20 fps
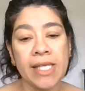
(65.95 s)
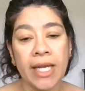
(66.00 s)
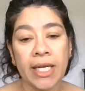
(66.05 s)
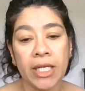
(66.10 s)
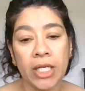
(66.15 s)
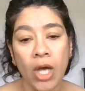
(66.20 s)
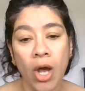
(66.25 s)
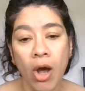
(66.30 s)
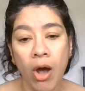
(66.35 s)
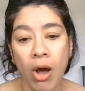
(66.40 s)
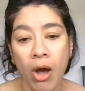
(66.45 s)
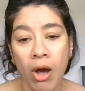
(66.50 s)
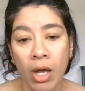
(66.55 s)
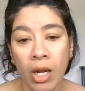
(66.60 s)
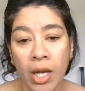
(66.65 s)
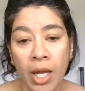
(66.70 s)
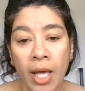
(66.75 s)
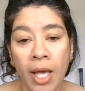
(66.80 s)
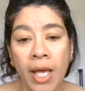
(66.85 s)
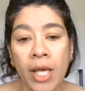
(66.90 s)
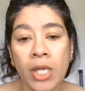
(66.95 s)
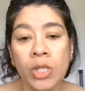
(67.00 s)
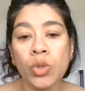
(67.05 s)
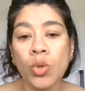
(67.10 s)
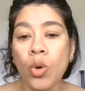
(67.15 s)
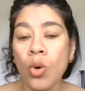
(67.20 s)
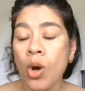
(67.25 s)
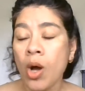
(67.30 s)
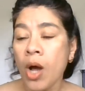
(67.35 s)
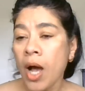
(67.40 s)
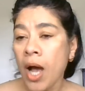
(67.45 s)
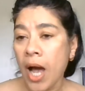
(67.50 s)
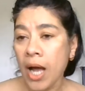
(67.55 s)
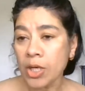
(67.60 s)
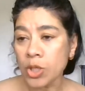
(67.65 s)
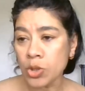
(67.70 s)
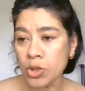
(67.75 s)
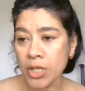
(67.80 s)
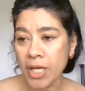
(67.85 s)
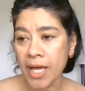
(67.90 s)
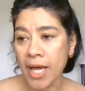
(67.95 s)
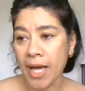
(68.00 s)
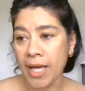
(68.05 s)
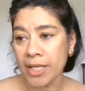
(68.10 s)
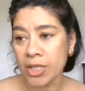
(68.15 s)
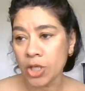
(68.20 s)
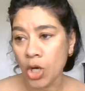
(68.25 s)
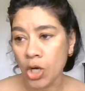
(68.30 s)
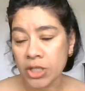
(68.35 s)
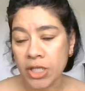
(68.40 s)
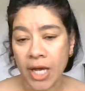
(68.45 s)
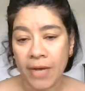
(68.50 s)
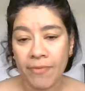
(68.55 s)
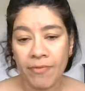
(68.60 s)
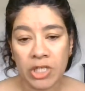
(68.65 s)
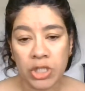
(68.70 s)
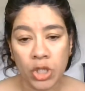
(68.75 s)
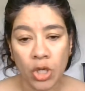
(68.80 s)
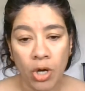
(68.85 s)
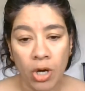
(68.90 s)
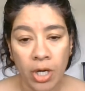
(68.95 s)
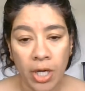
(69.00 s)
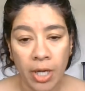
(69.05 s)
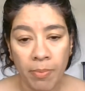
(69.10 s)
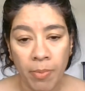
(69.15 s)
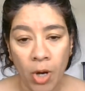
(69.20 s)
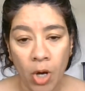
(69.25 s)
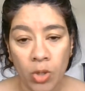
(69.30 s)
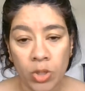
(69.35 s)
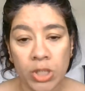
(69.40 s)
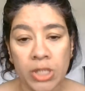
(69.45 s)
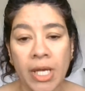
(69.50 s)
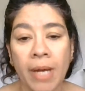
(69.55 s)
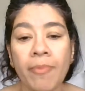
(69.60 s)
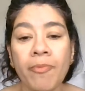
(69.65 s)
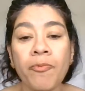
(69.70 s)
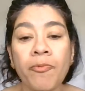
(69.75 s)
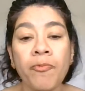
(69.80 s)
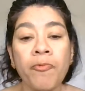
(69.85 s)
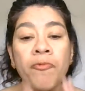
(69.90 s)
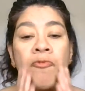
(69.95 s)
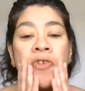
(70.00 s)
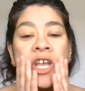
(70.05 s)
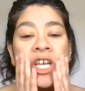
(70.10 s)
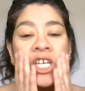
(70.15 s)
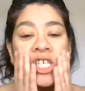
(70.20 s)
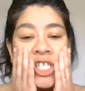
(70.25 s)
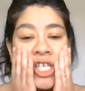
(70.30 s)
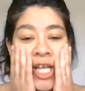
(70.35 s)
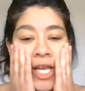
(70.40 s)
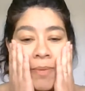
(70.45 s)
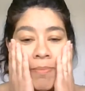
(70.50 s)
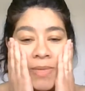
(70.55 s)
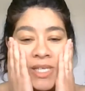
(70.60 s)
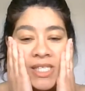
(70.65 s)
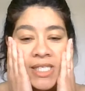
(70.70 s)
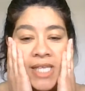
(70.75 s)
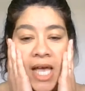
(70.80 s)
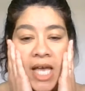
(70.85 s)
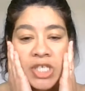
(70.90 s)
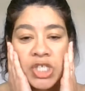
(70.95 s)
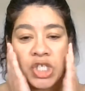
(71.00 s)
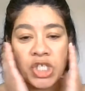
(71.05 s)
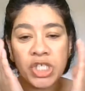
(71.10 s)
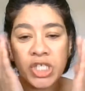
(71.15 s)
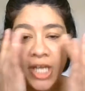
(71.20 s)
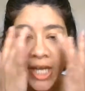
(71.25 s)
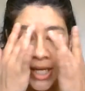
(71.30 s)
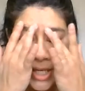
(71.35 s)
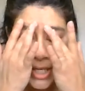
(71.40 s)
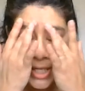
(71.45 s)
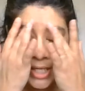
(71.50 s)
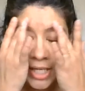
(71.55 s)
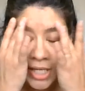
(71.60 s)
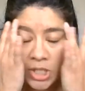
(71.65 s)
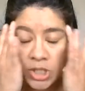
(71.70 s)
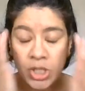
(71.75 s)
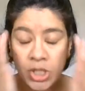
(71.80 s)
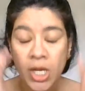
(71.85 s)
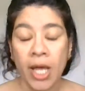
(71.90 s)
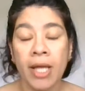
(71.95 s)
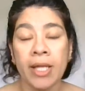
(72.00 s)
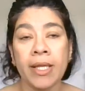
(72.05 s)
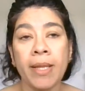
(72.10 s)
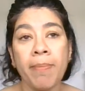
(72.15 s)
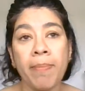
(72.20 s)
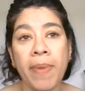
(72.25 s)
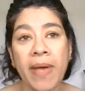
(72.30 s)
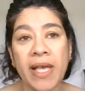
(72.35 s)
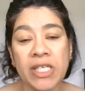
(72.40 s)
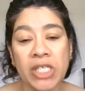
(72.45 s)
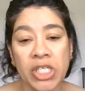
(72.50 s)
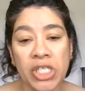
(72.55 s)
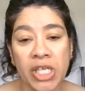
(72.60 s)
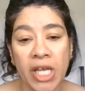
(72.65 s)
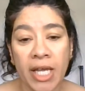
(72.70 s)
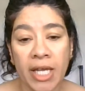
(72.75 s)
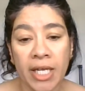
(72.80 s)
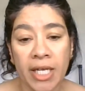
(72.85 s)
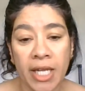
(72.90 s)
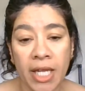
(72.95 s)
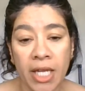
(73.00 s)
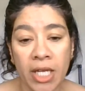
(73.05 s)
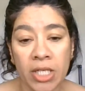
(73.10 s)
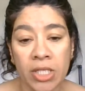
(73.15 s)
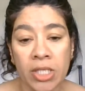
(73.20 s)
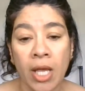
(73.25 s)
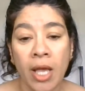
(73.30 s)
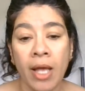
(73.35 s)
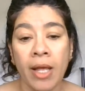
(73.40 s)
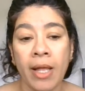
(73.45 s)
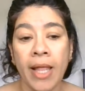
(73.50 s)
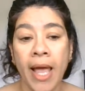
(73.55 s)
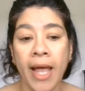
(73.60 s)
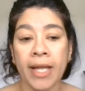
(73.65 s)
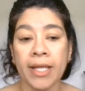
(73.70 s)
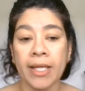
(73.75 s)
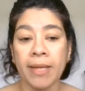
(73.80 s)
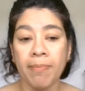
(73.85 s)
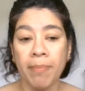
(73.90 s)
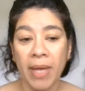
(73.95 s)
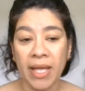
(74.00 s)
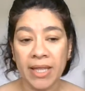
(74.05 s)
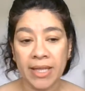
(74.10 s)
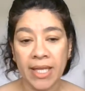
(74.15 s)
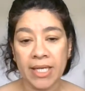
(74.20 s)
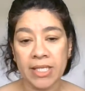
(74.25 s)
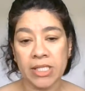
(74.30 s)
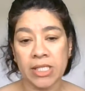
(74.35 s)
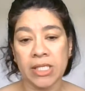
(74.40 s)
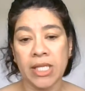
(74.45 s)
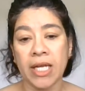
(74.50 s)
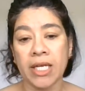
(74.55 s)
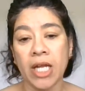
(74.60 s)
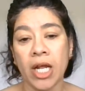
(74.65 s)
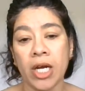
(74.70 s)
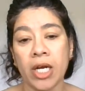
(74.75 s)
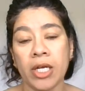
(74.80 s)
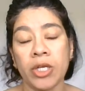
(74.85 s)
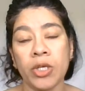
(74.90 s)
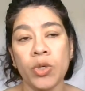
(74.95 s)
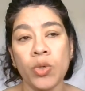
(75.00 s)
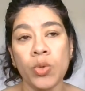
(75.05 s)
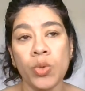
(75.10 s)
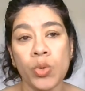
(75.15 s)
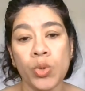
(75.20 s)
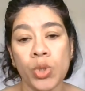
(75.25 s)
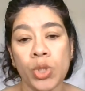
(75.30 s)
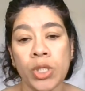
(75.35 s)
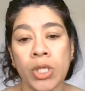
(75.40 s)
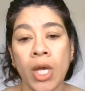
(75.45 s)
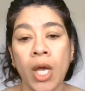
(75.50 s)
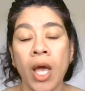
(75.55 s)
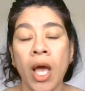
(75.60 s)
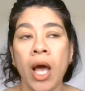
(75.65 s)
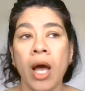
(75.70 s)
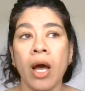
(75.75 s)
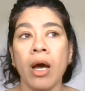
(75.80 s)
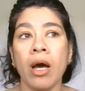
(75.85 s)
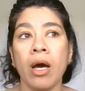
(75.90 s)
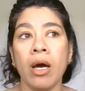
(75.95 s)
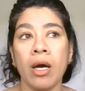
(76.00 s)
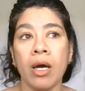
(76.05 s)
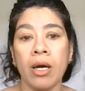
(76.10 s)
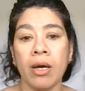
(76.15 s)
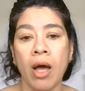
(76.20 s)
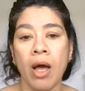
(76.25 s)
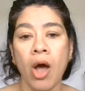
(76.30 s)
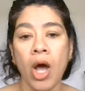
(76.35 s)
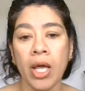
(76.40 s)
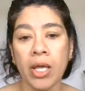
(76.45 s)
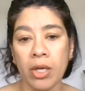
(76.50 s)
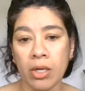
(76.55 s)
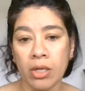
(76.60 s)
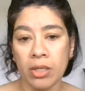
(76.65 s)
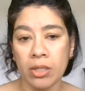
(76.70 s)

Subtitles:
and all. So today I thought I will talk about some facial massage techniques, the best techniques and the methods that are used. I